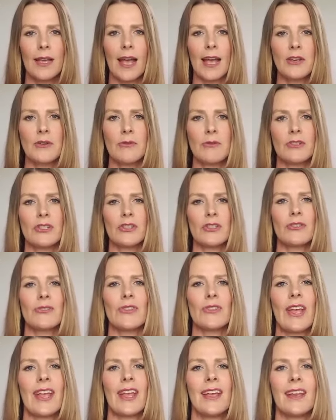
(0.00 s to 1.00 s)
And you are
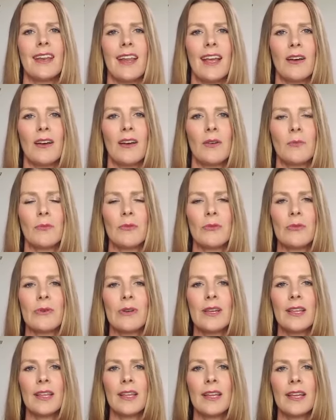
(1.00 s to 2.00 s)
choosing it now,
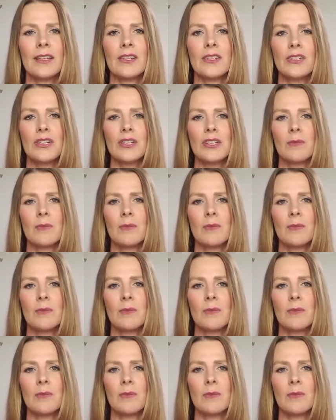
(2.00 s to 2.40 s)
breathing into